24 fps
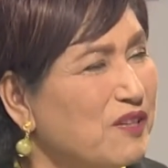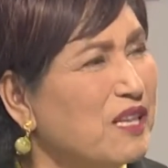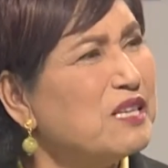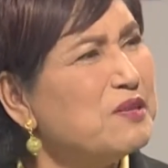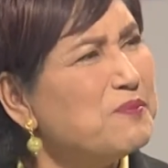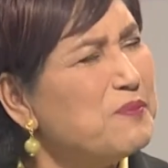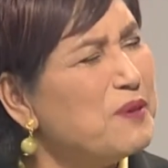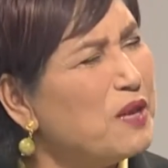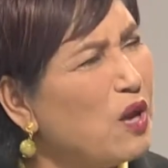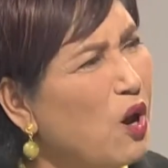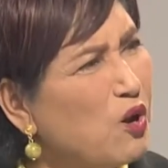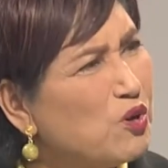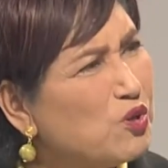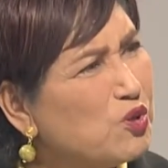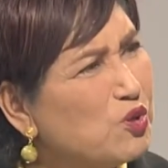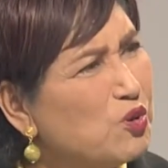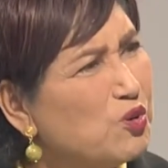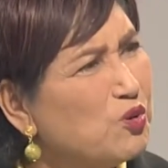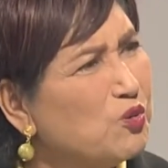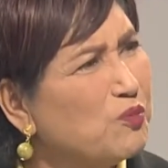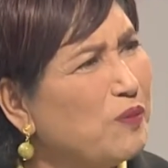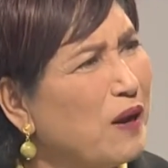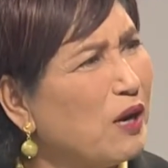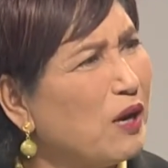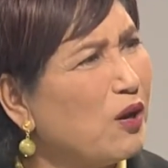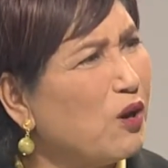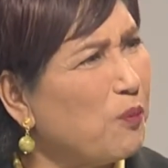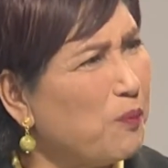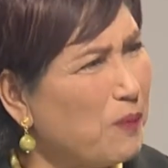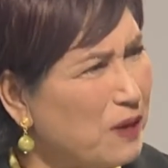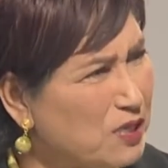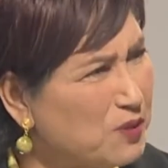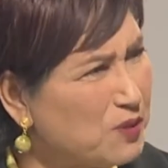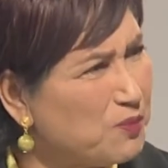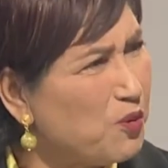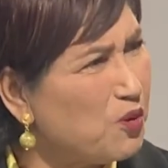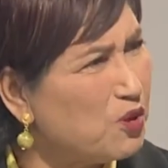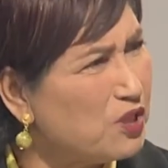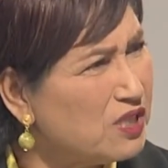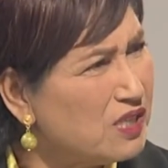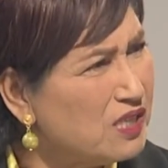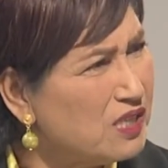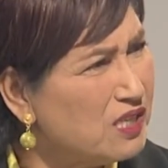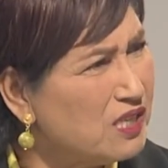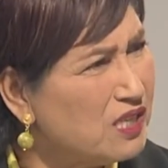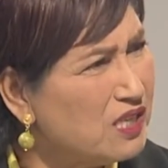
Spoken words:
Does it belong to Bangkok Metropolitan?